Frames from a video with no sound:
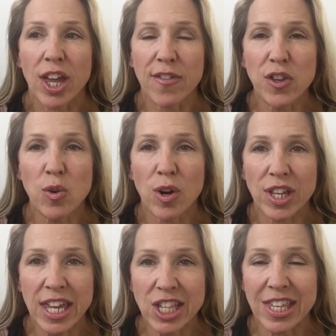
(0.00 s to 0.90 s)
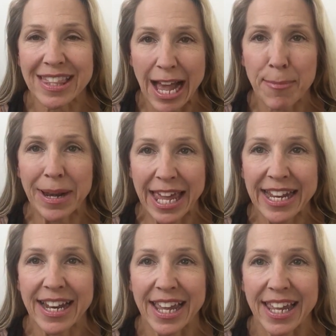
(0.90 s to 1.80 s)
If you are eating that
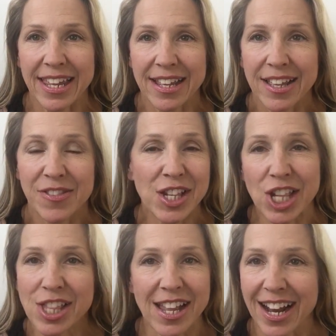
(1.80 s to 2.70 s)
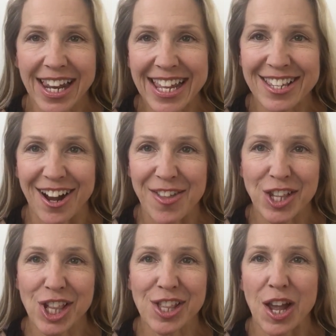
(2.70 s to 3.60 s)
plainly, this isn't a clean diet.
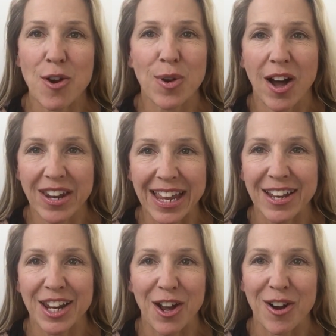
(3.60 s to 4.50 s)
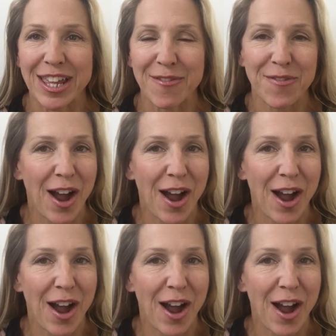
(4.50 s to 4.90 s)
This isn't, oh, I'll eat